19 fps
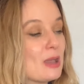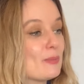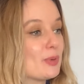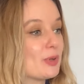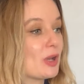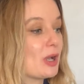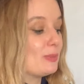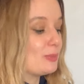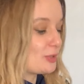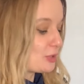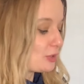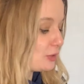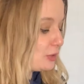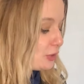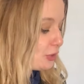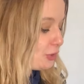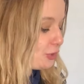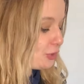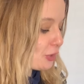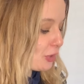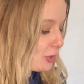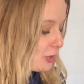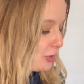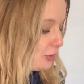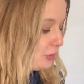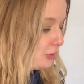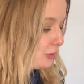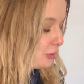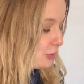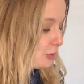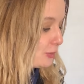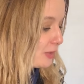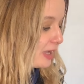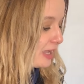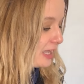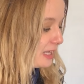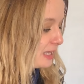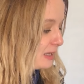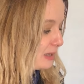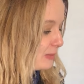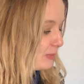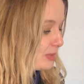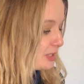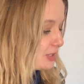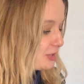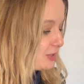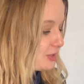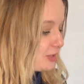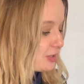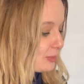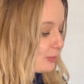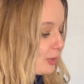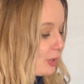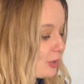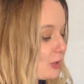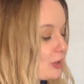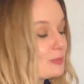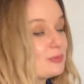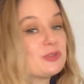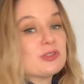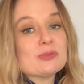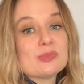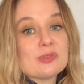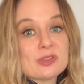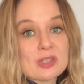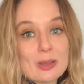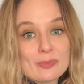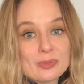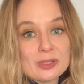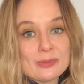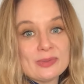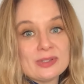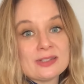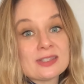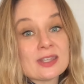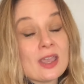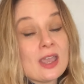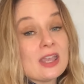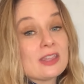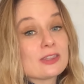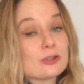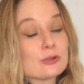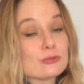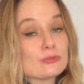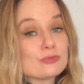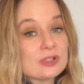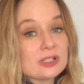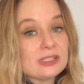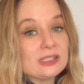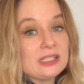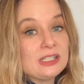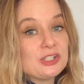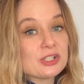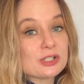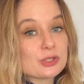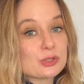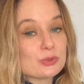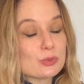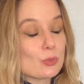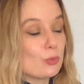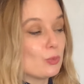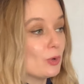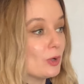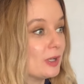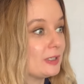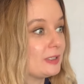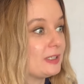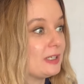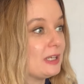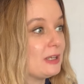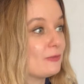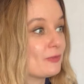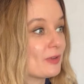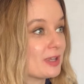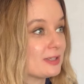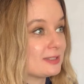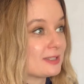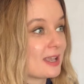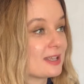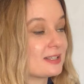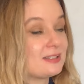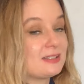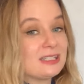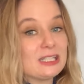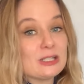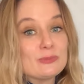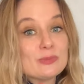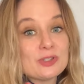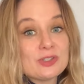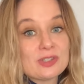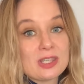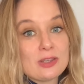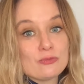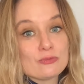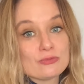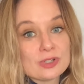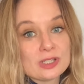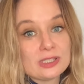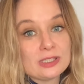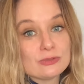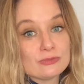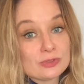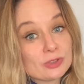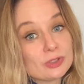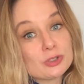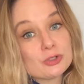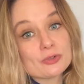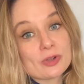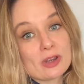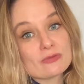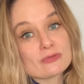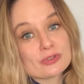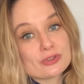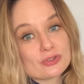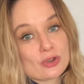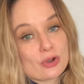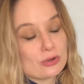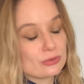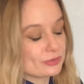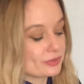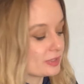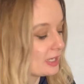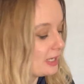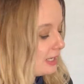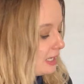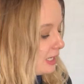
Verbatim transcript: But I'm just going to show you um, some herbs, some supplements that are really just working fantastic. And we're seeing really, really great results.